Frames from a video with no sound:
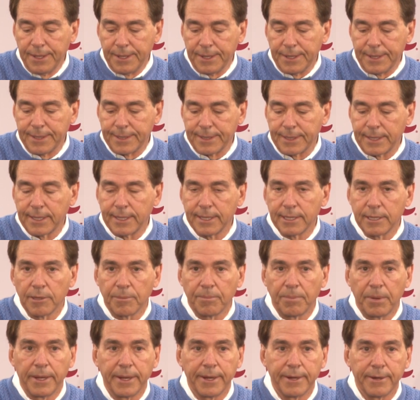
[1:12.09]
to get the
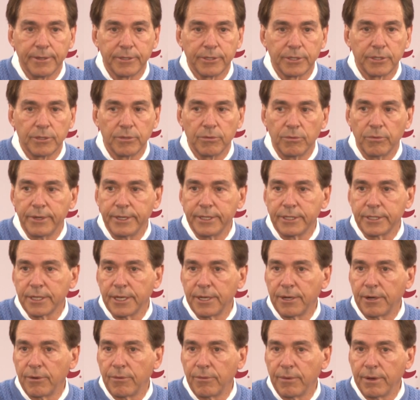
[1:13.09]
players to
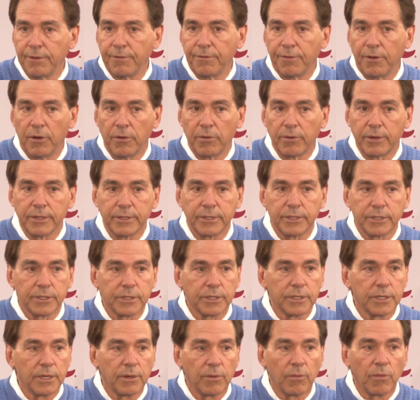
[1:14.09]
recenter,
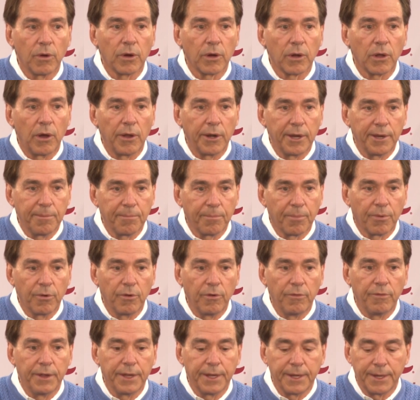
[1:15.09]
refocus, work on
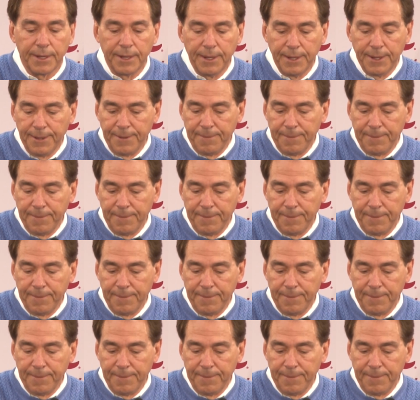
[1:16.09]
improving.